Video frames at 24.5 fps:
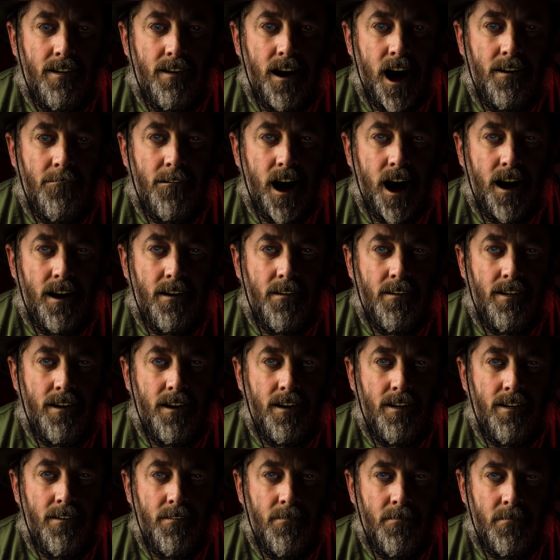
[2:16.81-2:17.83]

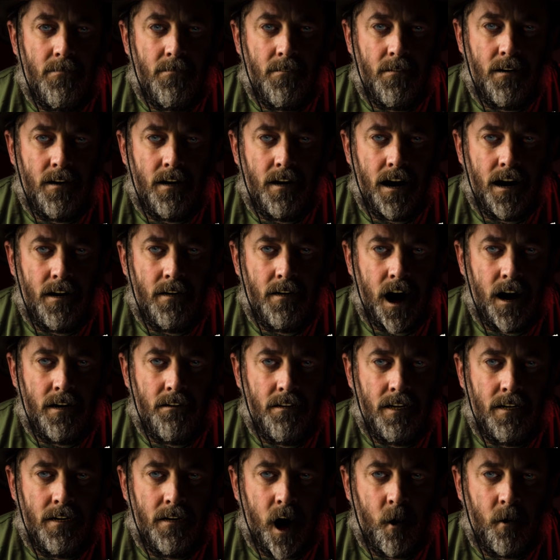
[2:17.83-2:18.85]
hypothesis, that life
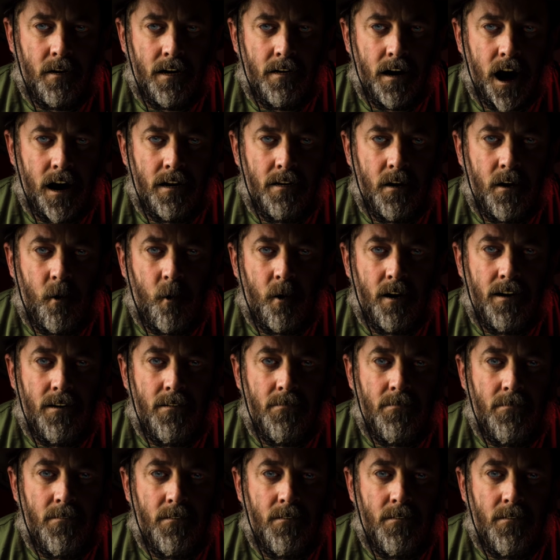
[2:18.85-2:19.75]
started on Earth,